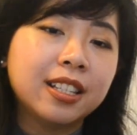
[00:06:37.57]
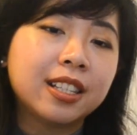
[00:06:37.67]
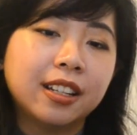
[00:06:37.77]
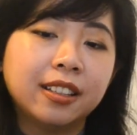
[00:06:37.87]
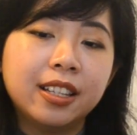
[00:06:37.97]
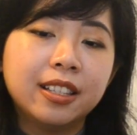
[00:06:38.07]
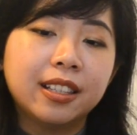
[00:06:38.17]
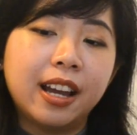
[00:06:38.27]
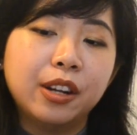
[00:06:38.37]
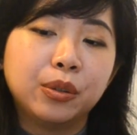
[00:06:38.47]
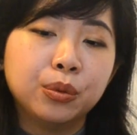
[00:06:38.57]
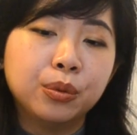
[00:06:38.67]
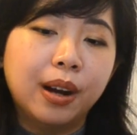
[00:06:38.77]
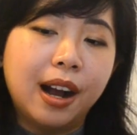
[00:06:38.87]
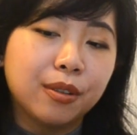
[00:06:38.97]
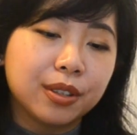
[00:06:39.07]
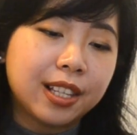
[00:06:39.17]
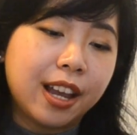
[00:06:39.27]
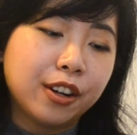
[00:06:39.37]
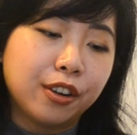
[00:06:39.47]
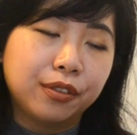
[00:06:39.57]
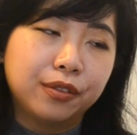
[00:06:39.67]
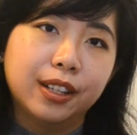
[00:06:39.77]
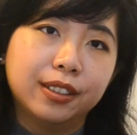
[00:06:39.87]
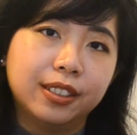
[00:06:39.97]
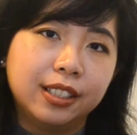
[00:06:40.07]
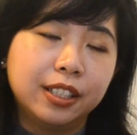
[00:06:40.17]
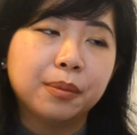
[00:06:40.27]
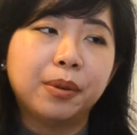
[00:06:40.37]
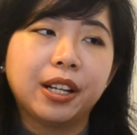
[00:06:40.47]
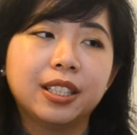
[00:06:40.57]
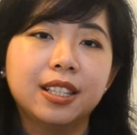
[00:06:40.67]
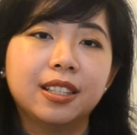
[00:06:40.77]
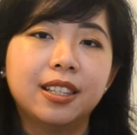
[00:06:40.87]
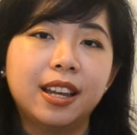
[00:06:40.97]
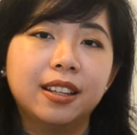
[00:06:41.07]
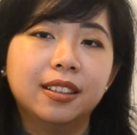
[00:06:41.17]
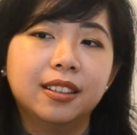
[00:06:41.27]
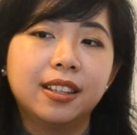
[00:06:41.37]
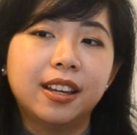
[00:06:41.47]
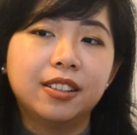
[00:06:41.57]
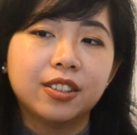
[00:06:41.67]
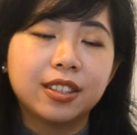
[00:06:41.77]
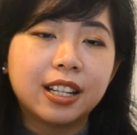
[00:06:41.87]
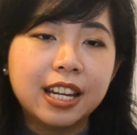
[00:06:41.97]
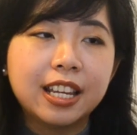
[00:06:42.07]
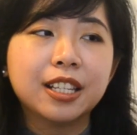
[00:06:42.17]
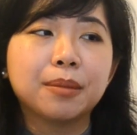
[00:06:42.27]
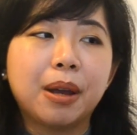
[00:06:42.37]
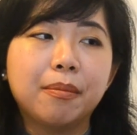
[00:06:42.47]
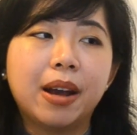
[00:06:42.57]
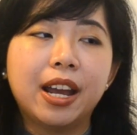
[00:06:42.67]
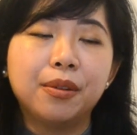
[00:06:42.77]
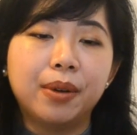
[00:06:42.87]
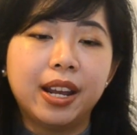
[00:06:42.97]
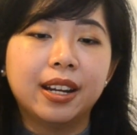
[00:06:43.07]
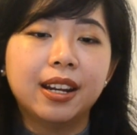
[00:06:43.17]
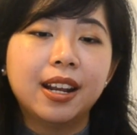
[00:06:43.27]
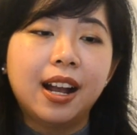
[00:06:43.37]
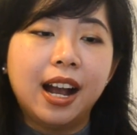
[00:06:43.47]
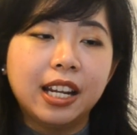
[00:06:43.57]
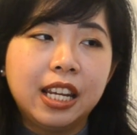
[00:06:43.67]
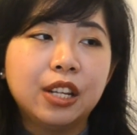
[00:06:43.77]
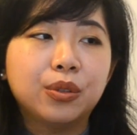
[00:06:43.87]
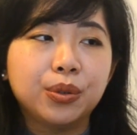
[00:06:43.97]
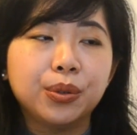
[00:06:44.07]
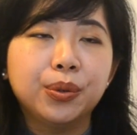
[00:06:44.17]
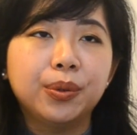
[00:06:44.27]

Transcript: these are the things that I do outside of the legal practice that just clears my mind when I need to,